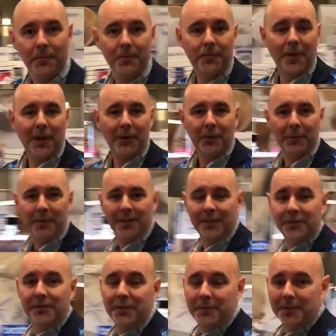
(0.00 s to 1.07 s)
Follow me.
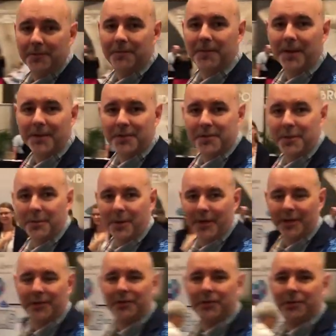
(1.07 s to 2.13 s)
Let's see if we can find
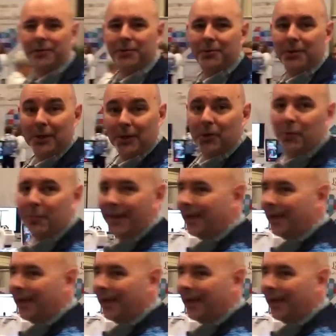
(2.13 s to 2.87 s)
somebody to hold